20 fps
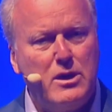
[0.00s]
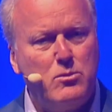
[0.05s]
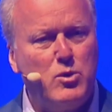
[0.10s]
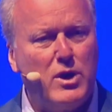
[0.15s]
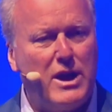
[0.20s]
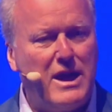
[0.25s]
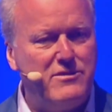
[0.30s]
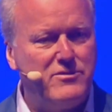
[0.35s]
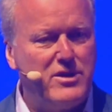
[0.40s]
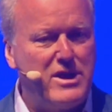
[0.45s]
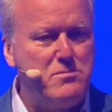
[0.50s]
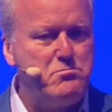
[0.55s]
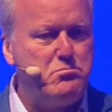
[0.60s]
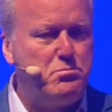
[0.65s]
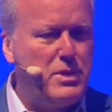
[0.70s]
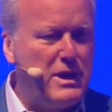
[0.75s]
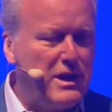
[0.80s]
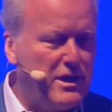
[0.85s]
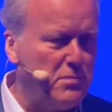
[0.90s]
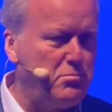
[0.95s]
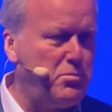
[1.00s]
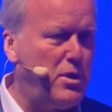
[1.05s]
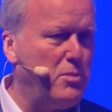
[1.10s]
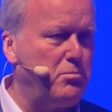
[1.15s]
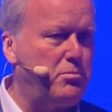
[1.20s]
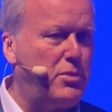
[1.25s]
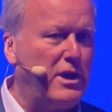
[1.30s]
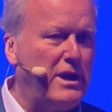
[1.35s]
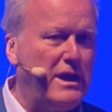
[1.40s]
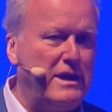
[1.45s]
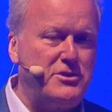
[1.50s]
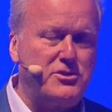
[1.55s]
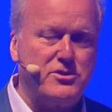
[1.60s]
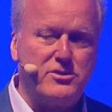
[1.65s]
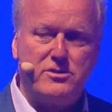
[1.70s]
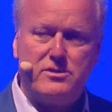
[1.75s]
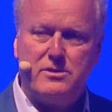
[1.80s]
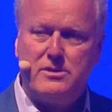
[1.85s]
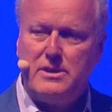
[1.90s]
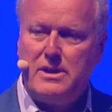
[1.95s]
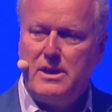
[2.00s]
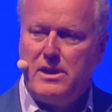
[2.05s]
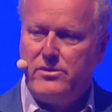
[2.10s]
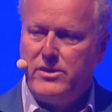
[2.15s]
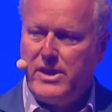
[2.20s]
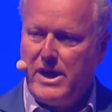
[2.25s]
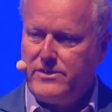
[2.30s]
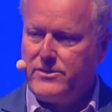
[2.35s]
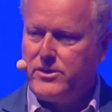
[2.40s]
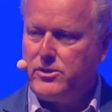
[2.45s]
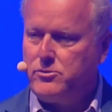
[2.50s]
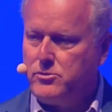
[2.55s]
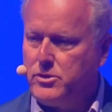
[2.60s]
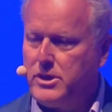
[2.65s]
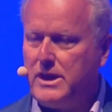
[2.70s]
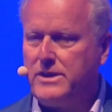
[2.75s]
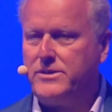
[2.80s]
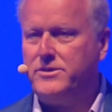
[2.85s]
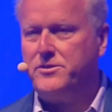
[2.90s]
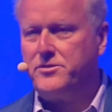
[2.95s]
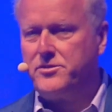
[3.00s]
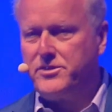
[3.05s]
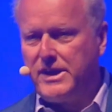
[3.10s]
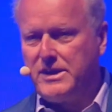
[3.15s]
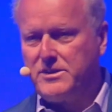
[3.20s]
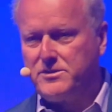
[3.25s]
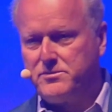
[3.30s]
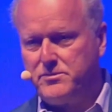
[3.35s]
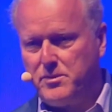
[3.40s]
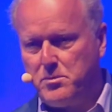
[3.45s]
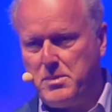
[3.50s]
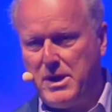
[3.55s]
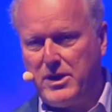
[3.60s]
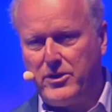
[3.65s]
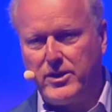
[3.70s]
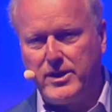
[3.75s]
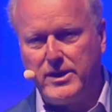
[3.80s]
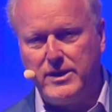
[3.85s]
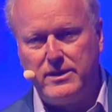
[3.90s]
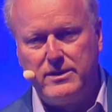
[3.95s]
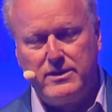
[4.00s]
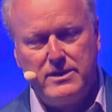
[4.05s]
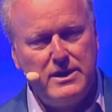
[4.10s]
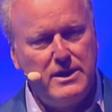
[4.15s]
will have a bigger population than the United States of America.